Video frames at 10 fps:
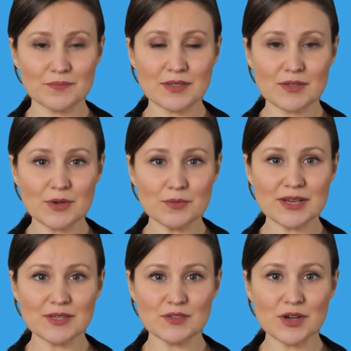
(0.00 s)
Sleeping
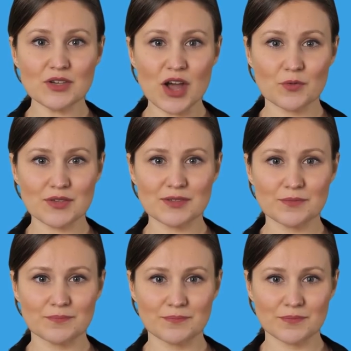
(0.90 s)
at strange hours.
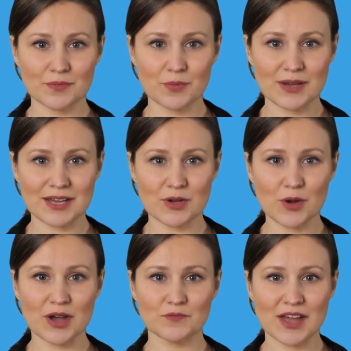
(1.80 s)
Spending a
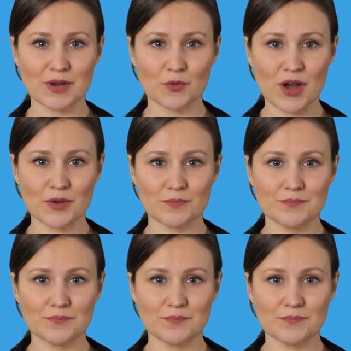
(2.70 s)
lot of time alone.